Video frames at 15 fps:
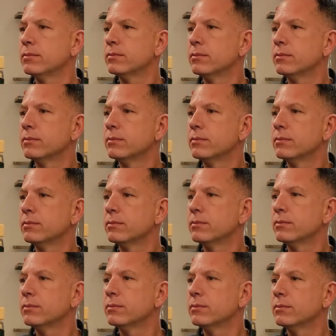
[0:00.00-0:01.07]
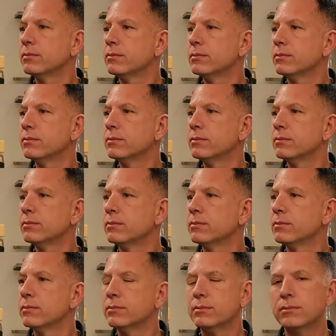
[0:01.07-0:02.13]

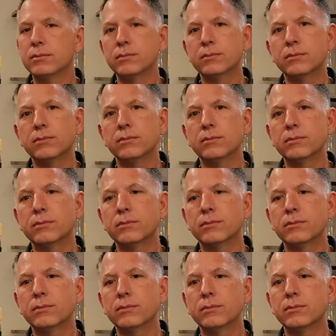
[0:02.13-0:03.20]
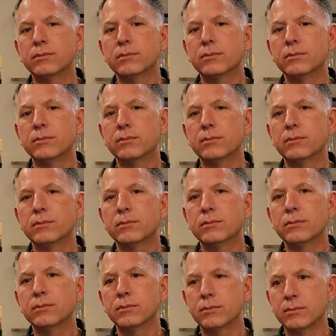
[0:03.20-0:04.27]

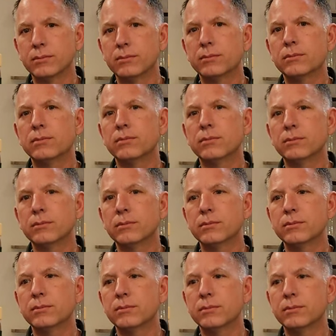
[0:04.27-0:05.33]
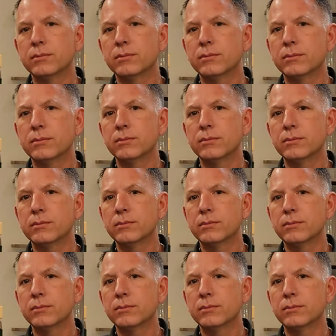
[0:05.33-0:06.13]
The person shown says nothing.